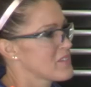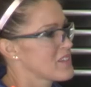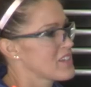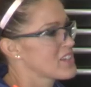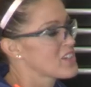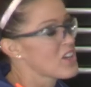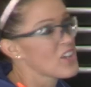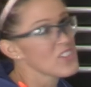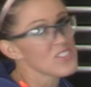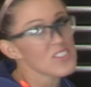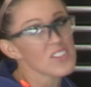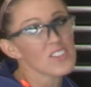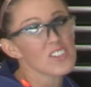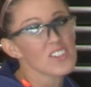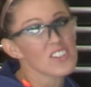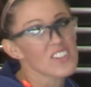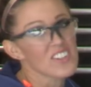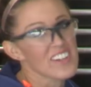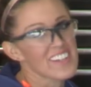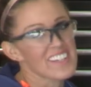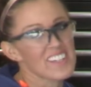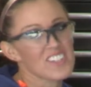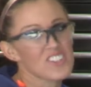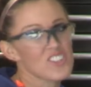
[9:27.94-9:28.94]
It also
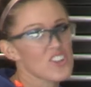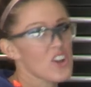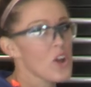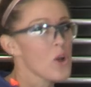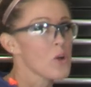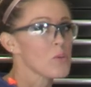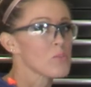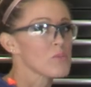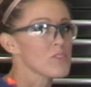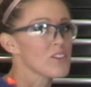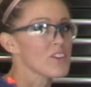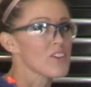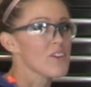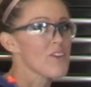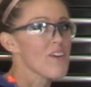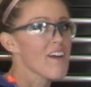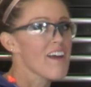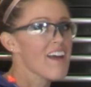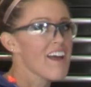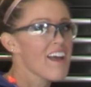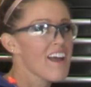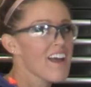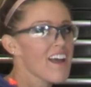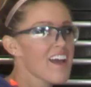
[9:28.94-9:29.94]
looked great in your home, too.
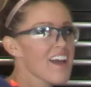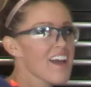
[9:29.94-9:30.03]
That's